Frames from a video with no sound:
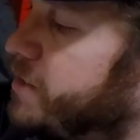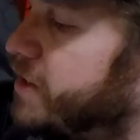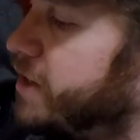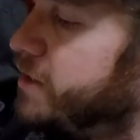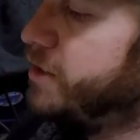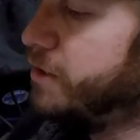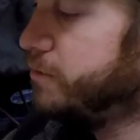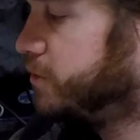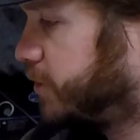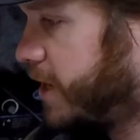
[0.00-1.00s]

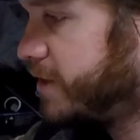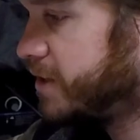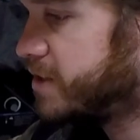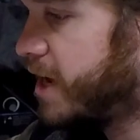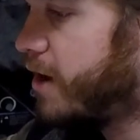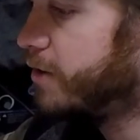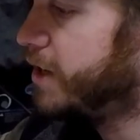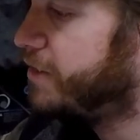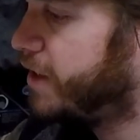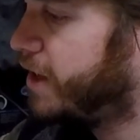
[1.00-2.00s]
this out,
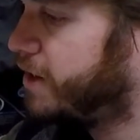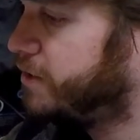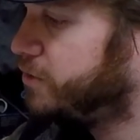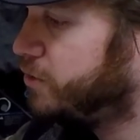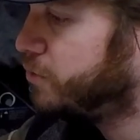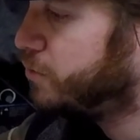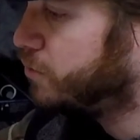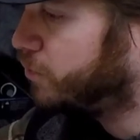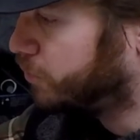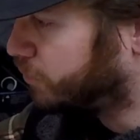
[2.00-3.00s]
and then
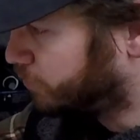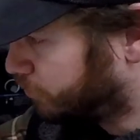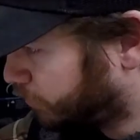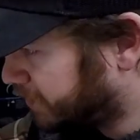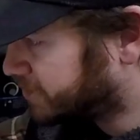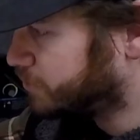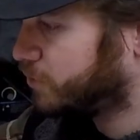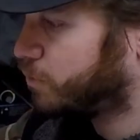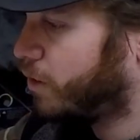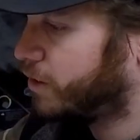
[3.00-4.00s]
you rinse it
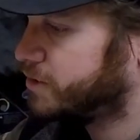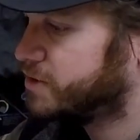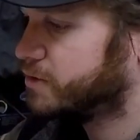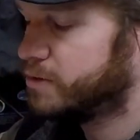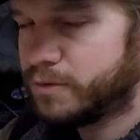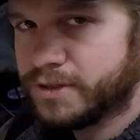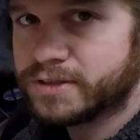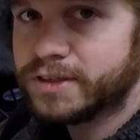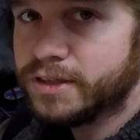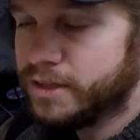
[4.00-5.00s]
with water until it runs
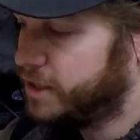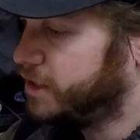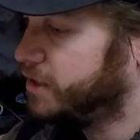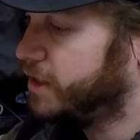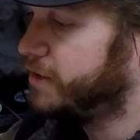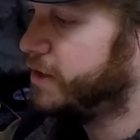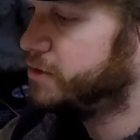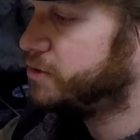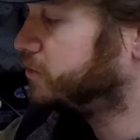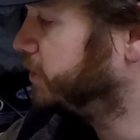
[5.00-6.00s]
clean, and then
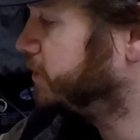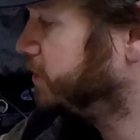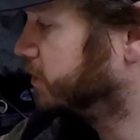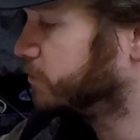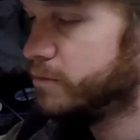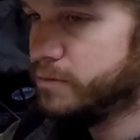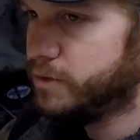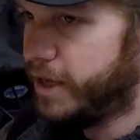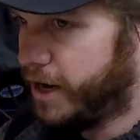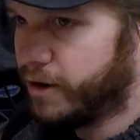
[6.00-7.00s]

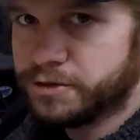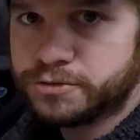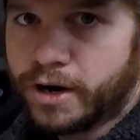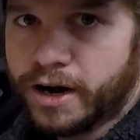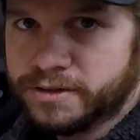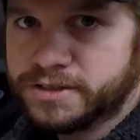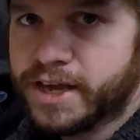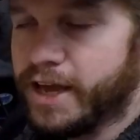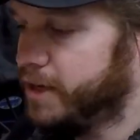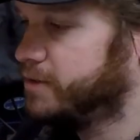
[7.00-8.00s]
air dry the
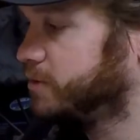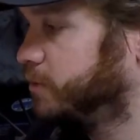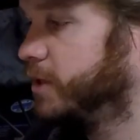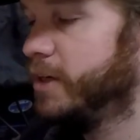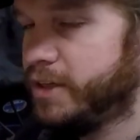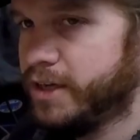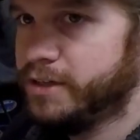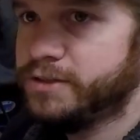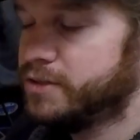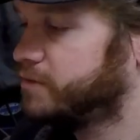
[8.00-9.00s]
tanks. You want,
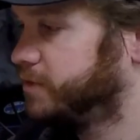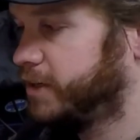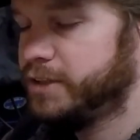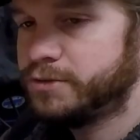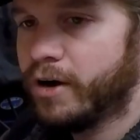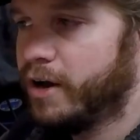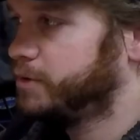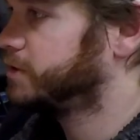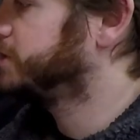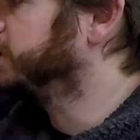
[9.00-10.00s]
again, just very dry when
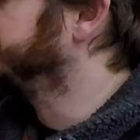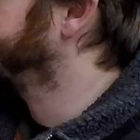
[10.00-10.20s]
you're done.